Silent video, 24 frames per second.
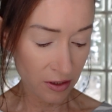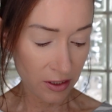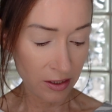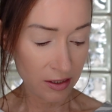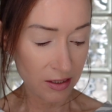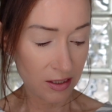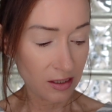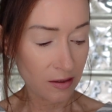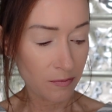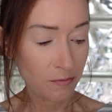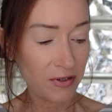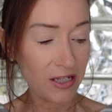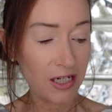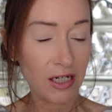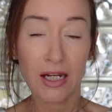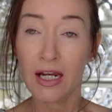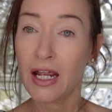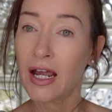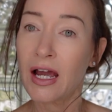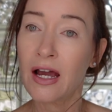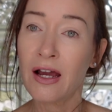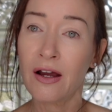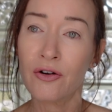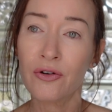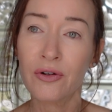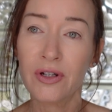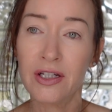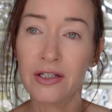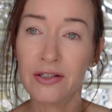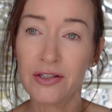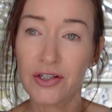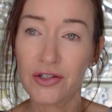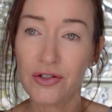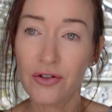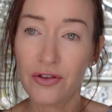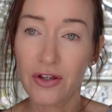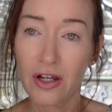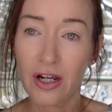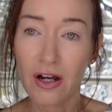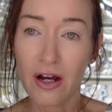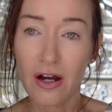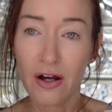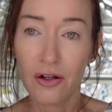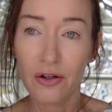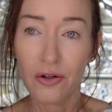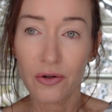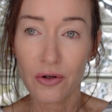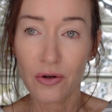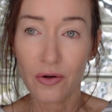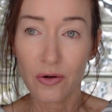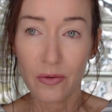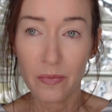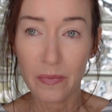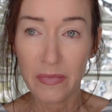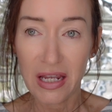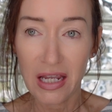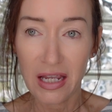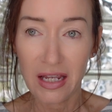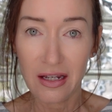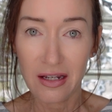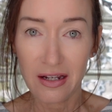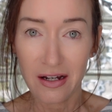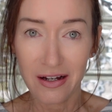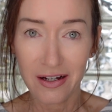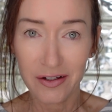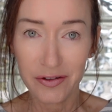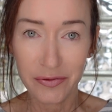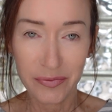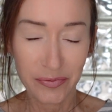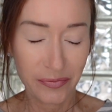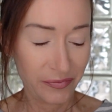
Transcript: to dip it now into the color Omega.